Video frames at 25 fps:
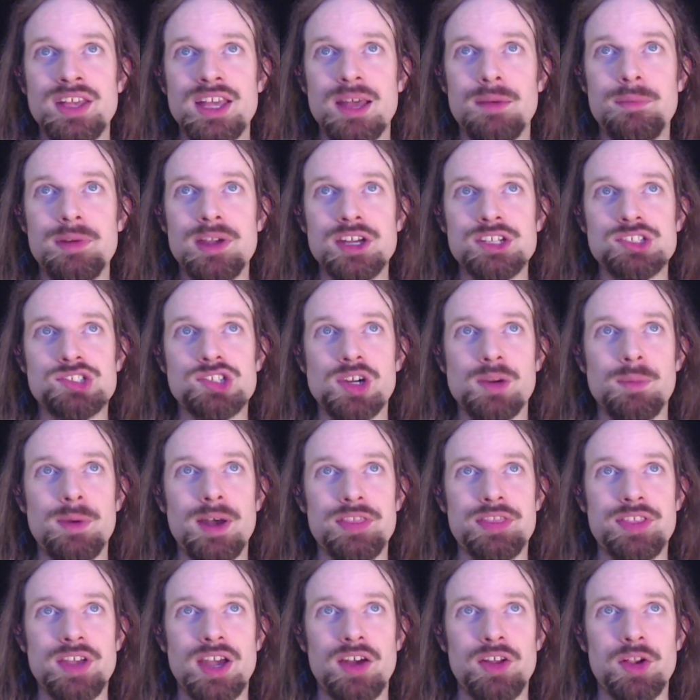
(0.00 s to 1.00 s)
and be unsure
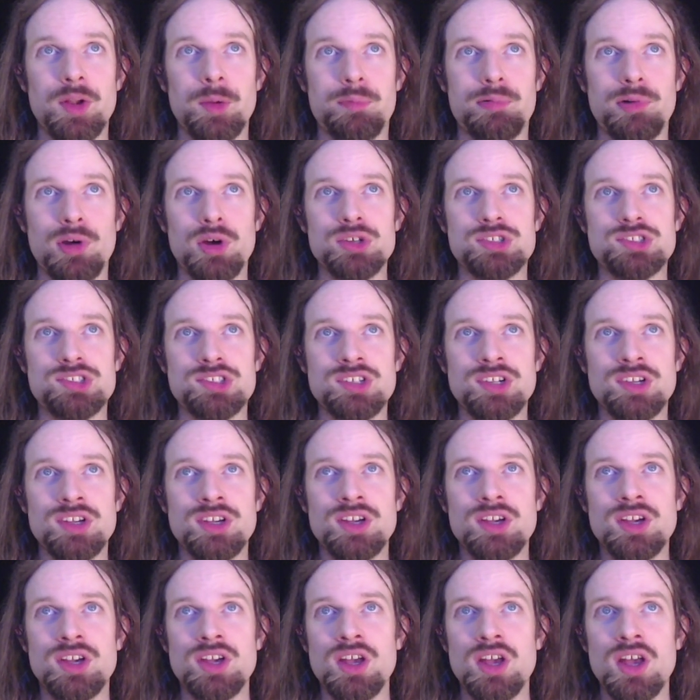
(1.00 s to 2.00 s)
about how to approach
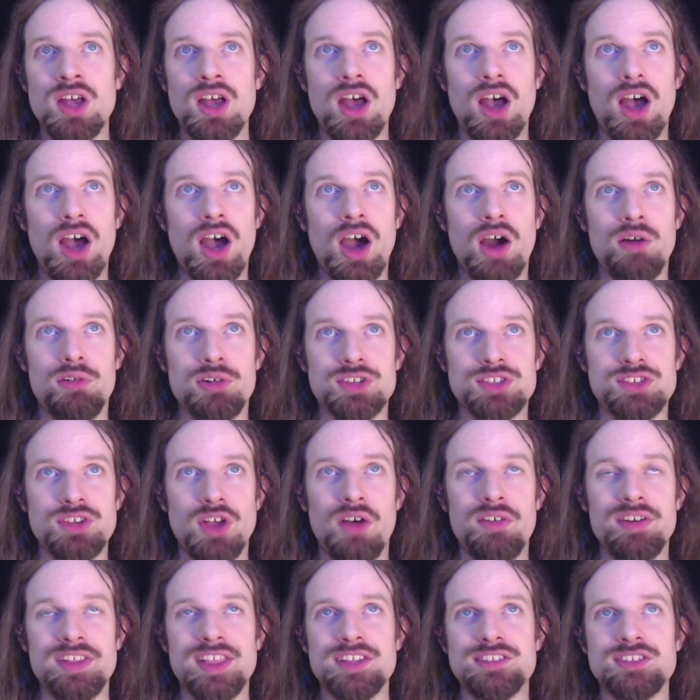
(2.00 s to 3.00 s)

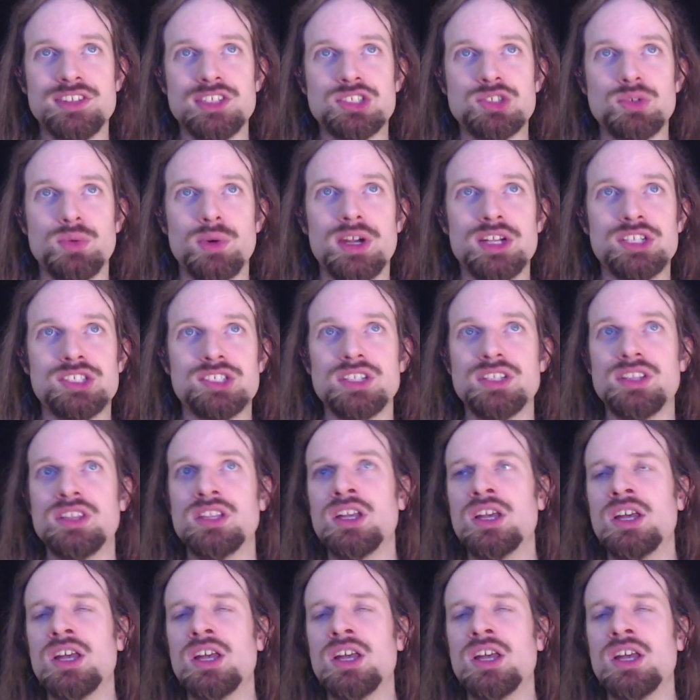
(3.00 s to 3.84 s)
resolving that situation?